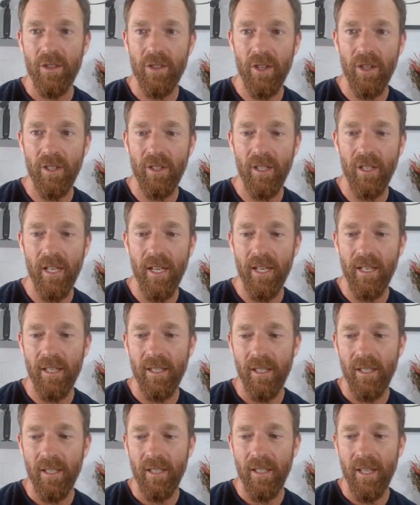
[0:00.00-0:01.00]
certainly.
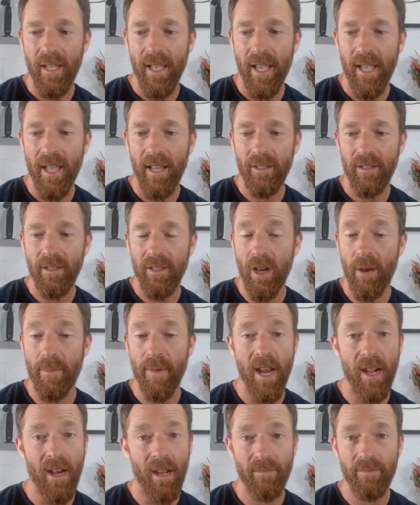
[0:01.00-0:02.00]
And yeah,
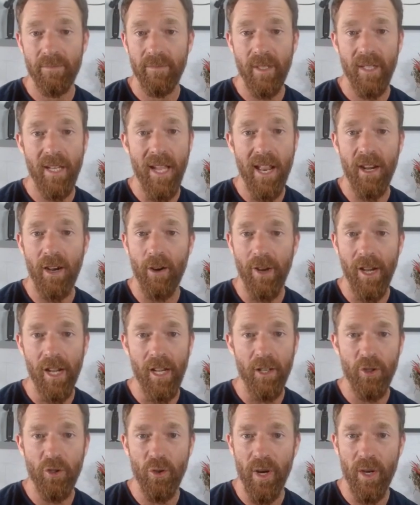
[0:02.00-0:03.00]
mate, again, I
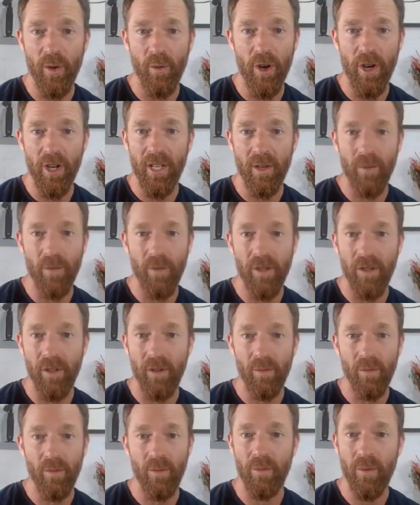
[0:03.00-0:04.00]
really enjoyed working with
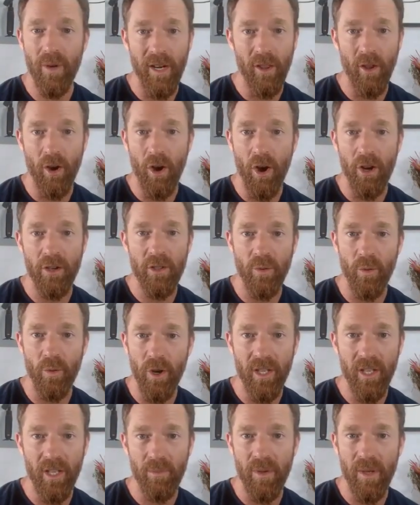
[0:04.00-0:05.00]
you. One of the hardest
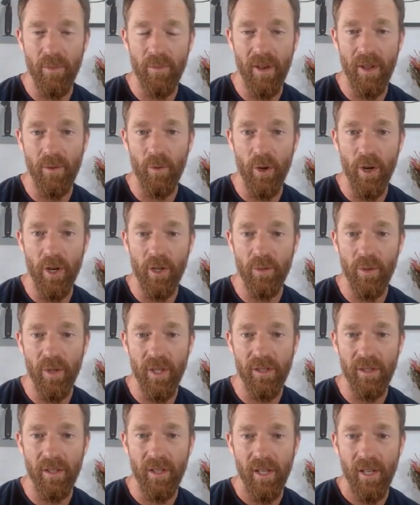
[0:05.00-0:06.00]
working people I've worked
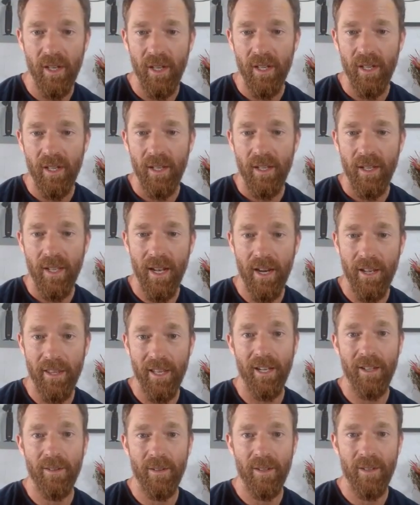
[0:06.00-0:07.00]
with. And I
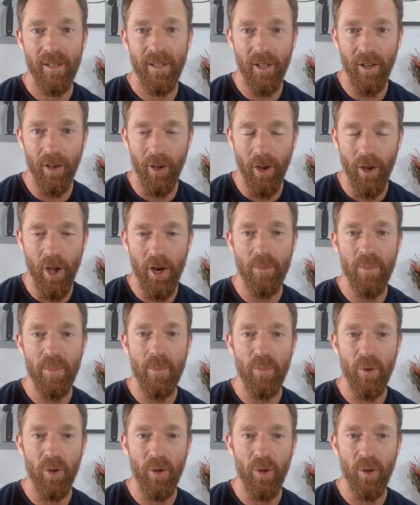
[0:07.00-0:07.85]
think a lot of